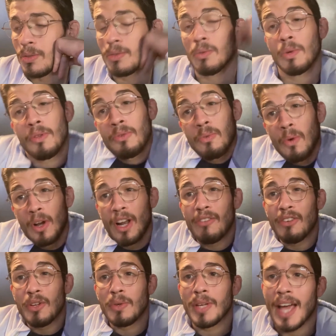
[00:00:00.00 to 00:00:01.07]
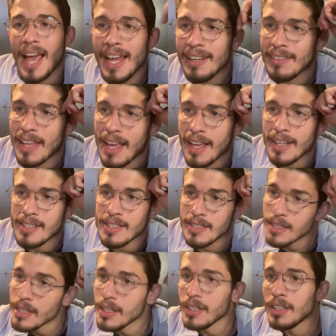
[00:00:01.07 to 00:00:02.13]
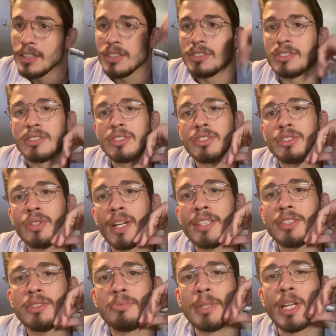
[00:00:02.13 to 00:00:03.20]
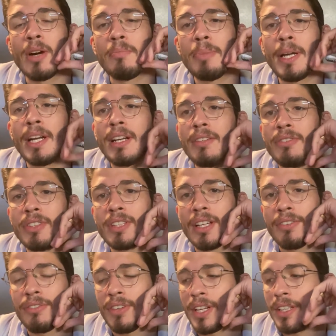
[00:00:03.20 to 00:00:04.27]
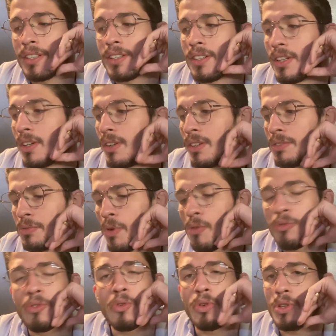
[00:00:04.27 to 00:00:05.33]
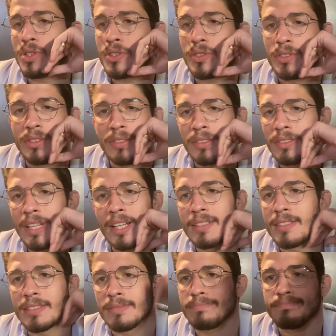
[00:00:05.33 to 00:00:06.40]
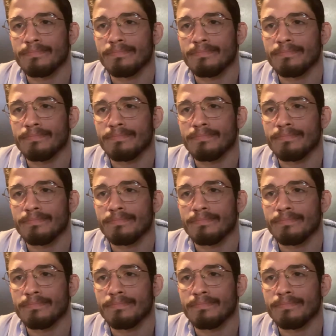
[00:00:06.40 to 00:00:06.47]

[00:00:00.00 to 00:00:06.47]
with whatever we had in hand to try to be competitive on that fight. You know, of course, that's